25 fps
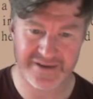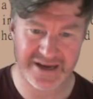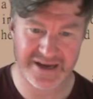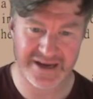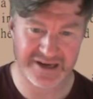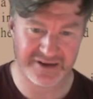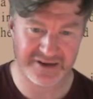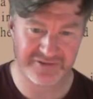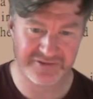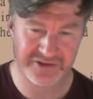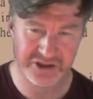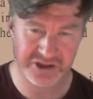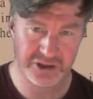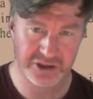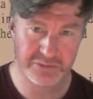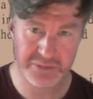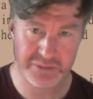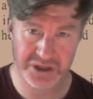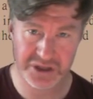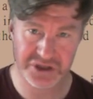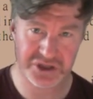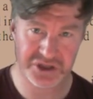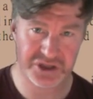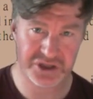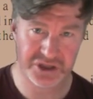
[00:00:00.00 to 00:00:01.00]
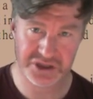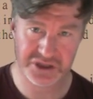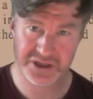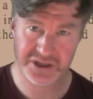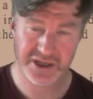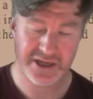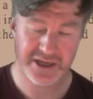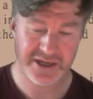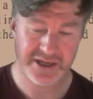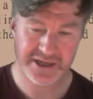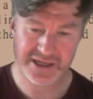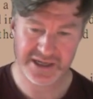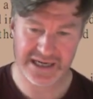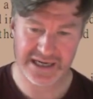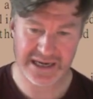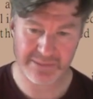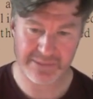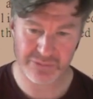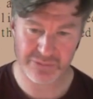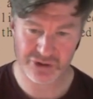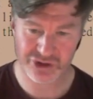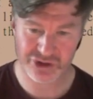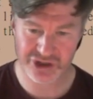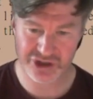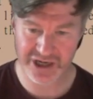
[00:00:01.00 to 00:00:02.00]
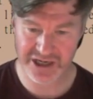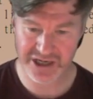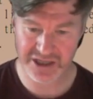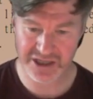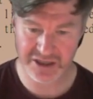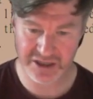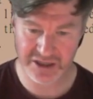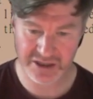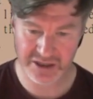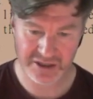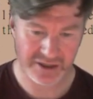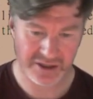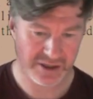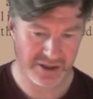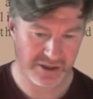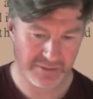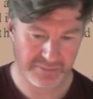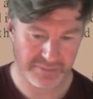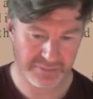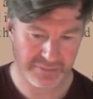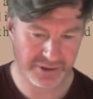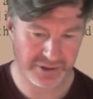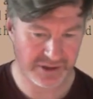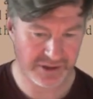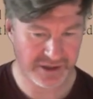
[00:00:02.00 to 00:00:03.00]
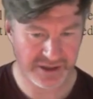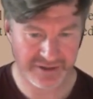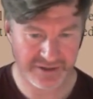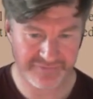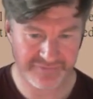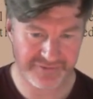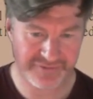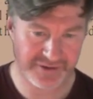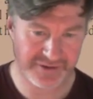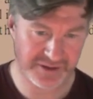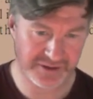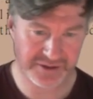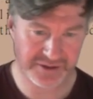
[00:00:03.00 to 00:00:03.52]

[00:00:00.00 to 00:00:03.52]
of too much camera shake, but if it